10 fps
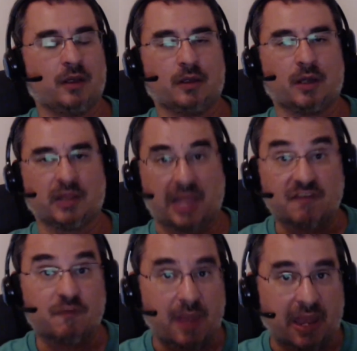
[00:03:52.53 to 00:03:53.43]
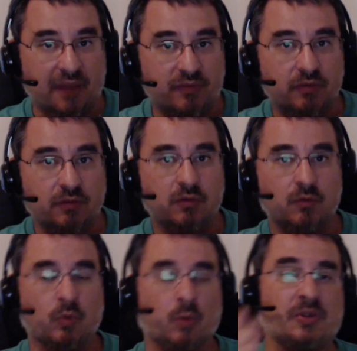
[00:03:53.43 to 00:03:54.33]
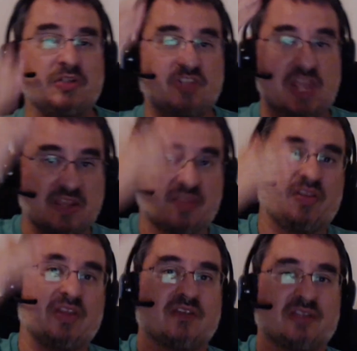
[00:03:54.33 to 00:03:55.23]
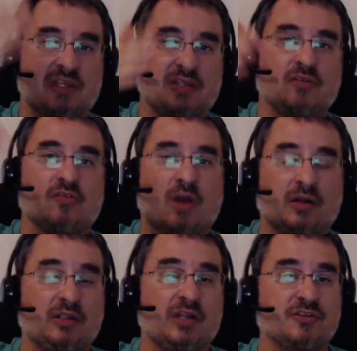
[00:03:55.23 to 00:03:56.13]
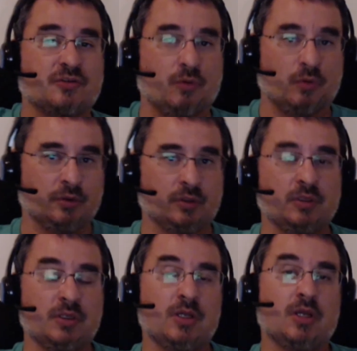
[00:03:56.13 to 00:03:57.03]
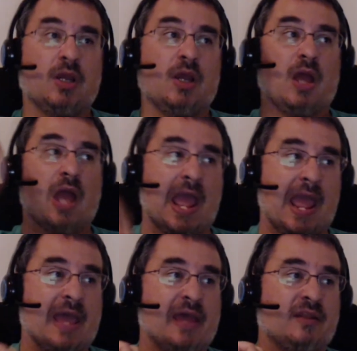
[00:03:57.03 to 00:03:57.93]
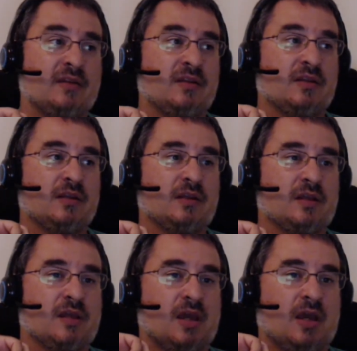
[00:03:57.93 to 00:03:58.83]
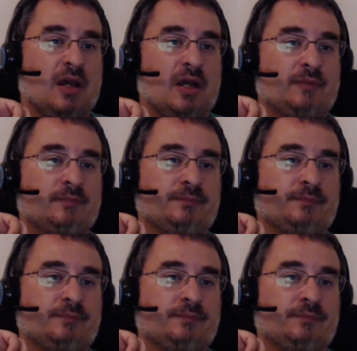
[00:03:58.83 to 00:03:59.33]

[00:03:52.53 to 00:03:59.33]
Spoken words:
life path where we take things in chronological order, and the